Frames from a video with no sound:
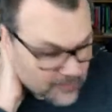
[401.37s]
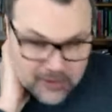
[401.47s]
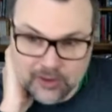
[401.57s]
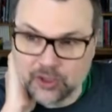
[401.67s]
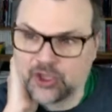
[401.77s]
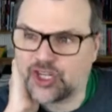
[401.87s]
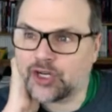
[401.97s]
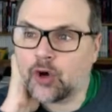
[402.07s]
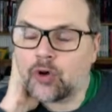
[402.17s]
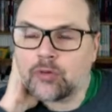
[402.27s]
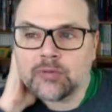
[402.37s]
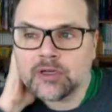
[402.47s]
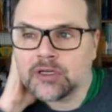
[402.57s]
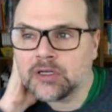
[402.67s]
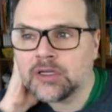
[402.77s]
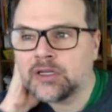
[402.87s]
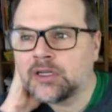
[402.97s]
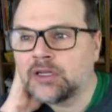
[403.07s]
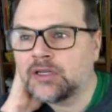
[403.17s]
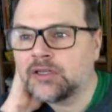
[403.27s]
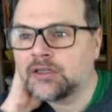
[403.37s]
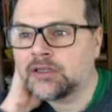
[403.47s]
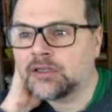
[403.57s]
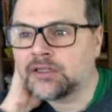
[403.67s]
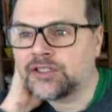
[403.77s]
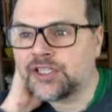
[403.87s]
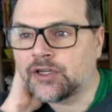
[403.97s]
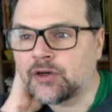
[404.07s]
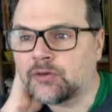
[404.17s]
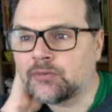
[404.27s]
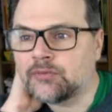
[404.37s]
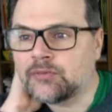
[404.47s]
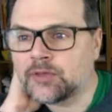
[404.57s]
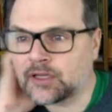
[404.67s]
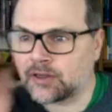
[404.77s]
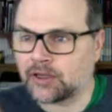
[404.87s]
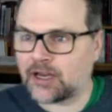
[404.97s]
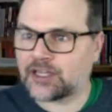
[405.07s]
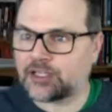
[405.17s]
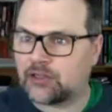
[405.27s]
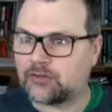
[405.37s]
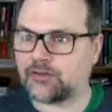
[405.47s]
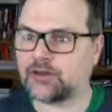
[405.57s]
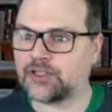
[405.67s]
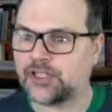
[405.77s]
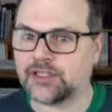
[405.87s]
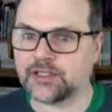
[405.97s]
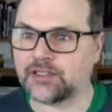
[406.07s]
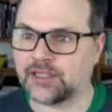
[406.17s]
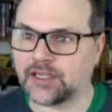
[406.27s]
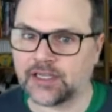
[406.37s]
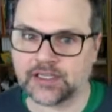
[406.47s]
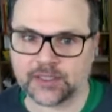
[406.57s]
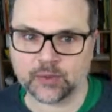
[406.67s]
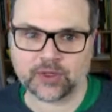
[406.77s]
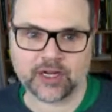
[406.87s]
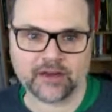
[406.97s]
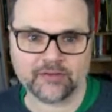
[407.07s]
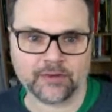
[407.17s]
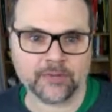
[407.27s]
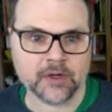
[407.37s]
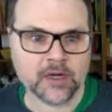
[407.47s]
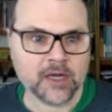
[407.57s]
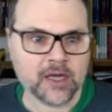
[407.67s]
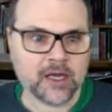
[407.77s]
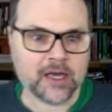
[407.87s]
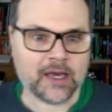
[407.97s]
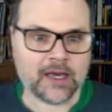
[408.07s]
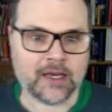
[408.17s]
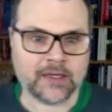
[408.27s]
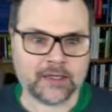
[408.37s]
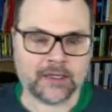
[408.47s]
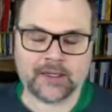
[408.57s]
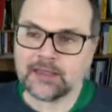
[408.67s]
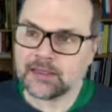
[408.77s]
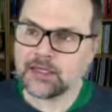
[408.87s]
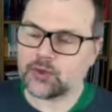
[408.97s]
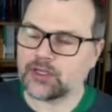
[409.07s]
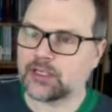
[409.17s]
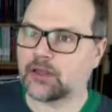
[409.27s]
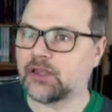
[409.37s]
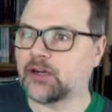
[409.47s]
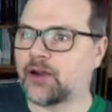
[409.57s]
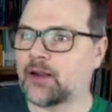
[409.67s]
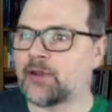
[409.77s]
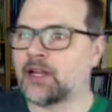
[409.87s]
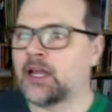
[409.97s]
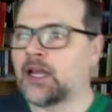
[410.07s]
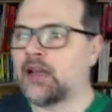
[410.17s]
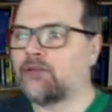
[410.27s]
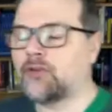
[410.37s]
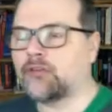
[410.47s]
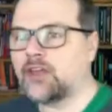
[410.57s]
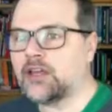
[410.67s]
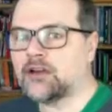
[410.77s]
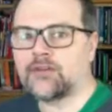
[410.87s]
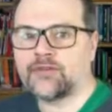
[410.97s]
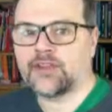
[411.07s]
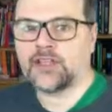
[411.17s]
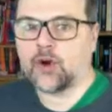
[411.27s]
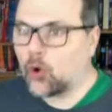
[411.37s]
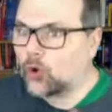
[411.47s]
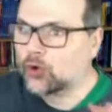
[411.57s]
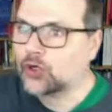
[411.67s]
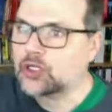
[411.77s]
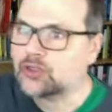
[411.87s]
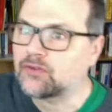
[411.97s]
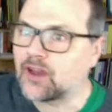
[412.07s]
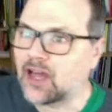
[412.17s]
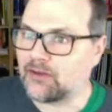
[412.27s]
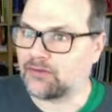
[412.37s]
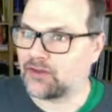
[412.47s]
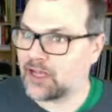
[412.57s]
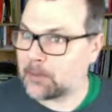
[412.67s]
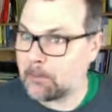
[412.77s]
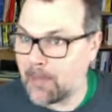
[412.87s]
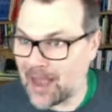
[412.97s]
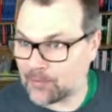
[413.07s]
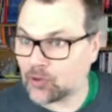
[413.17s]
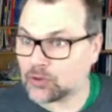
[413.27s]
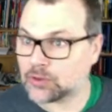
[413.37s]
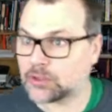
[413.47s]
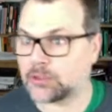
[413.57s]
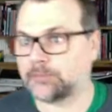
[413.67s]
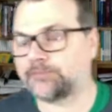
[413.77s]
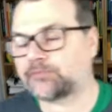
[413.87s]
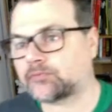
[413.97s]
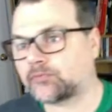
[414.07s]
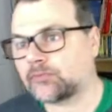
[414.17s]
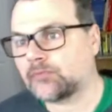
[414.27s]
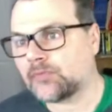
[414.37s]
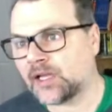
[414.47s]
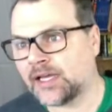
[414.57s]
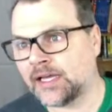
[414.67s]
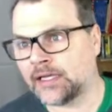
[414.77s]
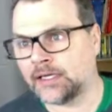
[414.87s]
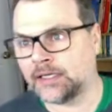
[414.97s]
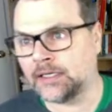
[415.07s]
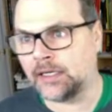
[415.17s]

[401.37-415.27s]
genome? The genome, like the collection of their genes and DNAs and what have you. And that's an interesting thing, right? I mean, if you think of the orders of life, like mammals and